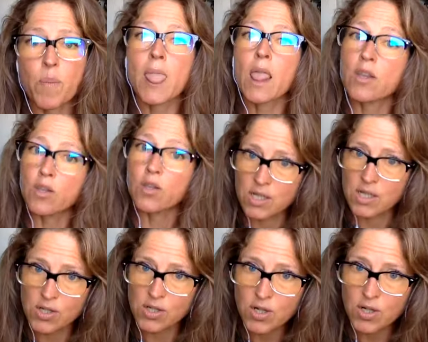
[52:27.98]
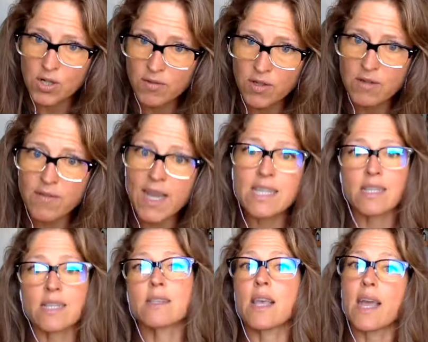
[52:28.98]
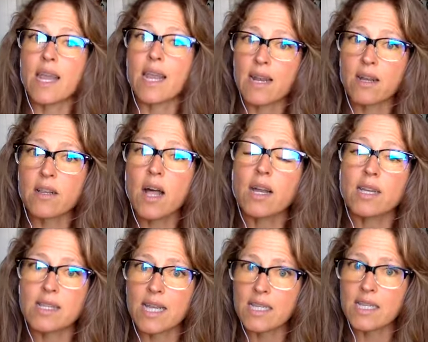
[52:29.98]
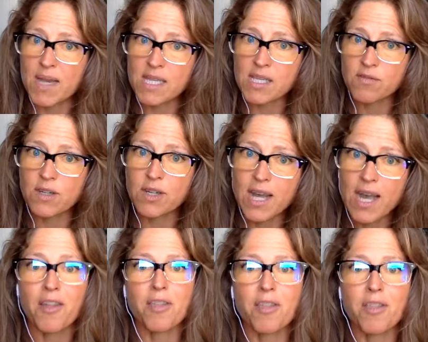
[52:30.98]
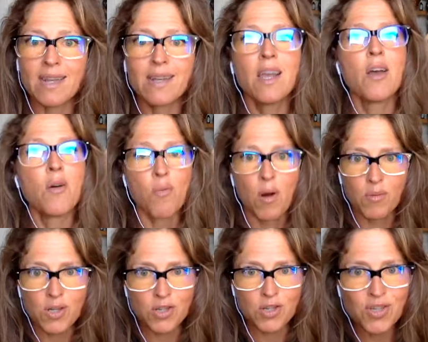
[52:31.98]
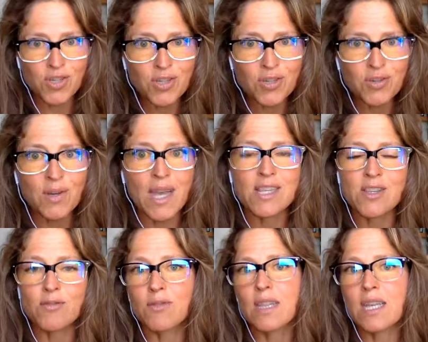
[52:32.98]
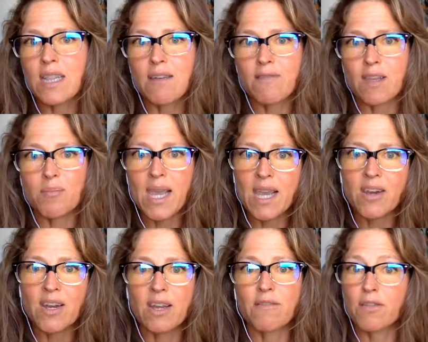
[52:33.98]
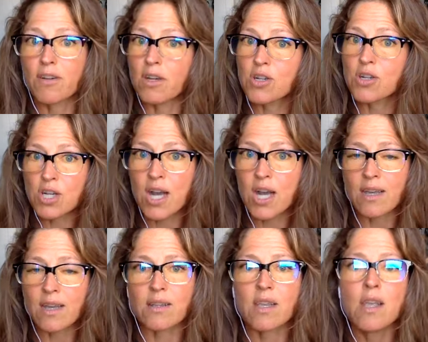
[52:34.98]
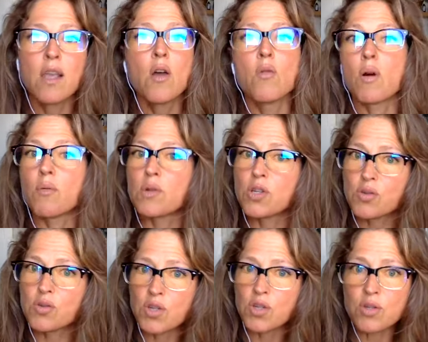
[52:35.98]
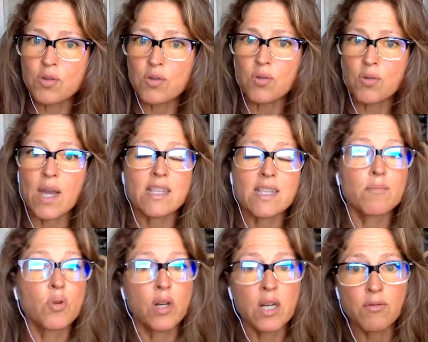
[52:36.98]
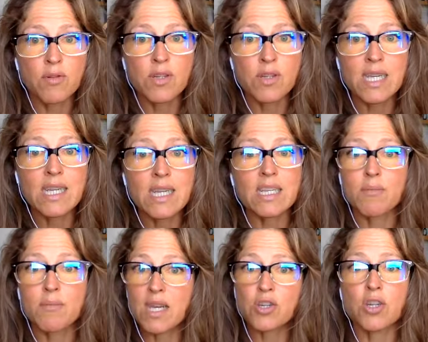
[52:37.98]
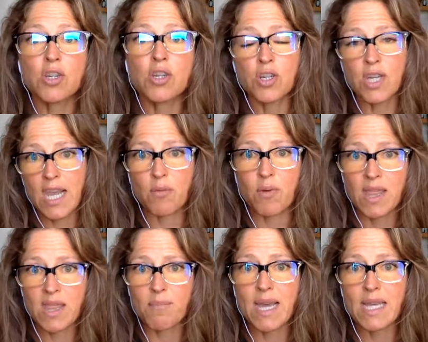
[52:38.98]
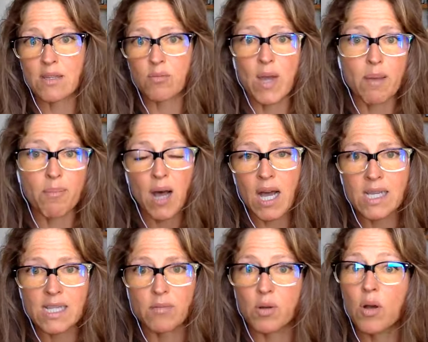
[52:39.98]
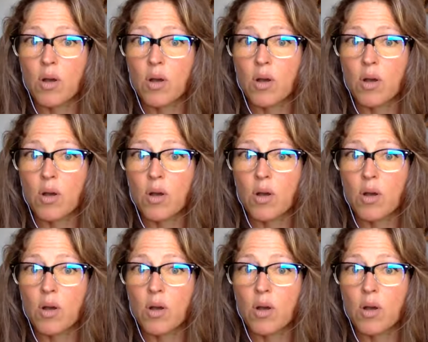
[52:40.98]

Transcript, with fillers: You need to turn off your devices at eight o'clock because that's best for your health, right? What would you do as a really loving parent for your child? What would you do as a morning routine to make sure your day went the best way possible?